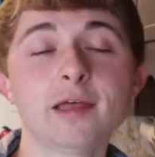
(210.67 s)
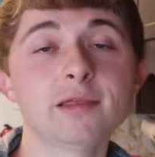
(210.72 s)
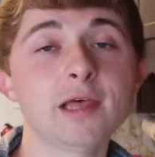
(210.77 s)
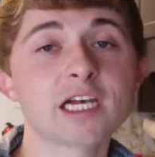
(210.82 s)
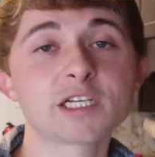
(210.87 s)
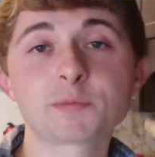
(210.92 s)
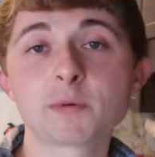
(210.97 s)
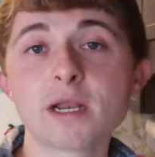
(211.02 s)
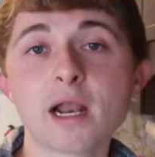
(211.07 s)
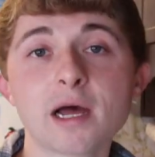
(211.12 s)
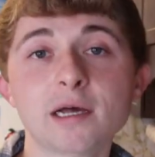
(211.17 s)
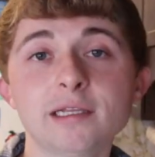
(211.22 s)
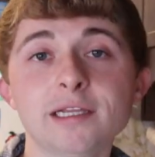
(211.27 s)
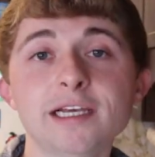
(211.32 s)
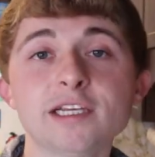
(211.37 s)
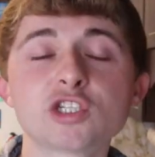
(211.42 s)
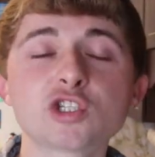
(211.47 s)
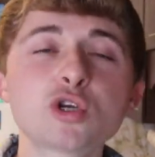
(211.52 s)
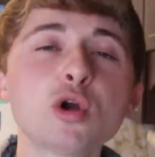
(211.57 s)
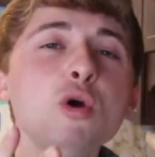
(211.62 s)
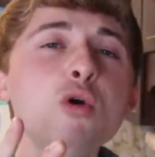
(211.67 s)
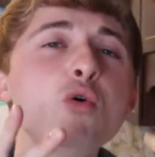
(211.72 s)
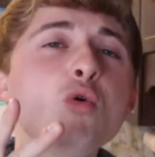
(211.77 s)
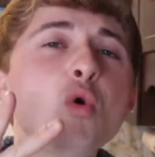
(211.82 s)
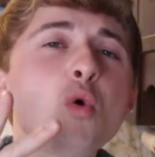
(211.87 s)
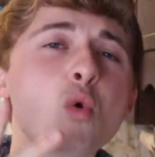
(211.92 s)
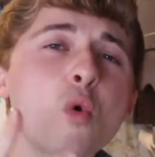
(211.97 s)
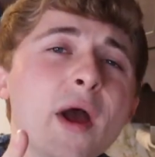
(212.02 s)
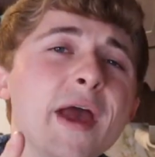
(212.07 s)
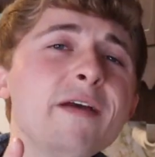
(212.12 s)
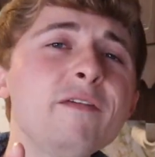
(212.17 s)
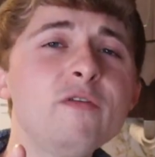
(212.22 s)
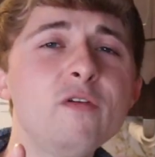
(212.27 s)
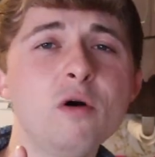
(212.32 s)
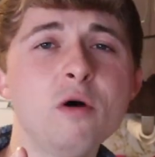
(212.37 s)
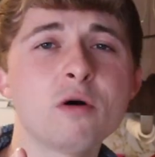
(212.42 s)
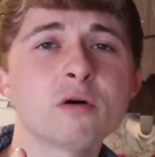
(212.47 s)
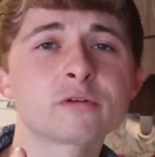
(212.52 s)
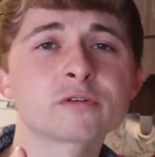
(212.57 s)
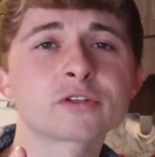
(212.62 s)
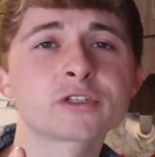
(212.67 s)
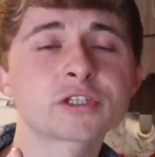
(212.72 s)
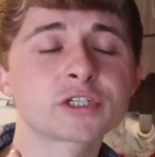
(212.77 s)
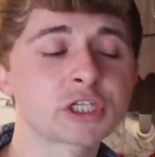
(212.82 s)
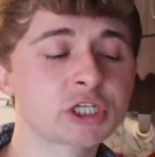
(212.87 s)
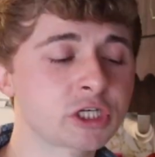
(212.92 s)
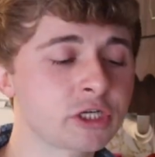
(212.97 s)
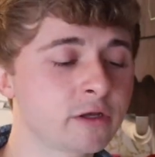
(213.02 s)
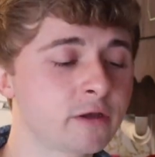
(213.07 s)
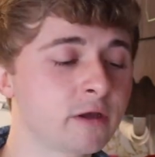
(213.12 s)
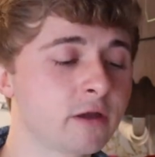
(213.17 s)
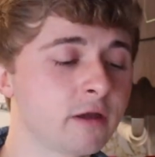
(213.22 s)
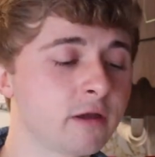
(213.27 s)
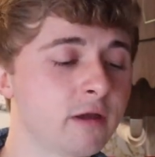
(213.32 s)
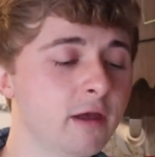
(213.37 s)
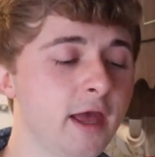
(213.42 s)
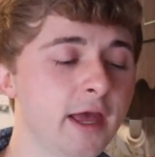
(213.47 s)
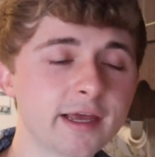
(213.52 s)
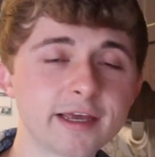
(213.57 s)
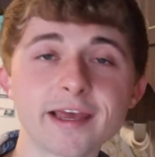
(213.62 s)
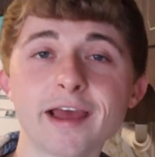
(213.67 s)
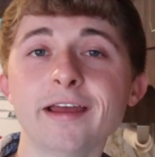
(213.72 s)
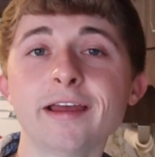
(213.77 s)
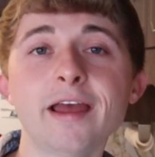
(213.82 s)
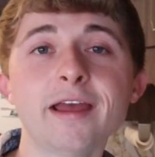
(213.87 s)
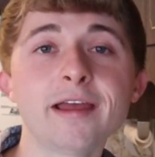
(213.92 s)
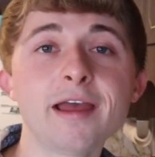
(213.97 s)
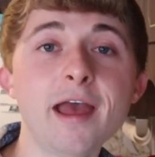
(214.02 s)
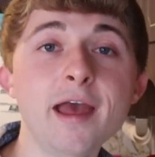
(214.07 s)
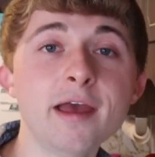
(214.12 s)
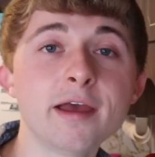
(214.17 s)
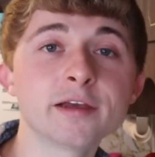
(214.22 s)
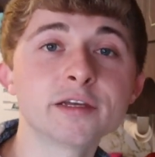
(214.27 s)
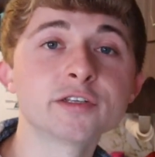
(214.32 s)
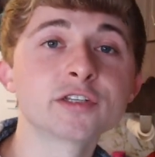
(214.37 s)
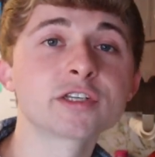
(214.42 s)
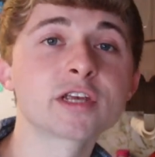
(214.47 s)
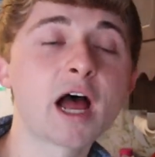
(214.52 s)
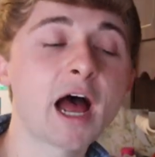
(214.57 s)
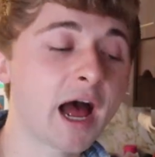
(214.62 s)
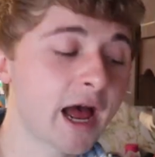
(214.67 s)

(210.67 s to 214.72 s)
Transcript: And last but not least, 2 huevos, AKA eggs.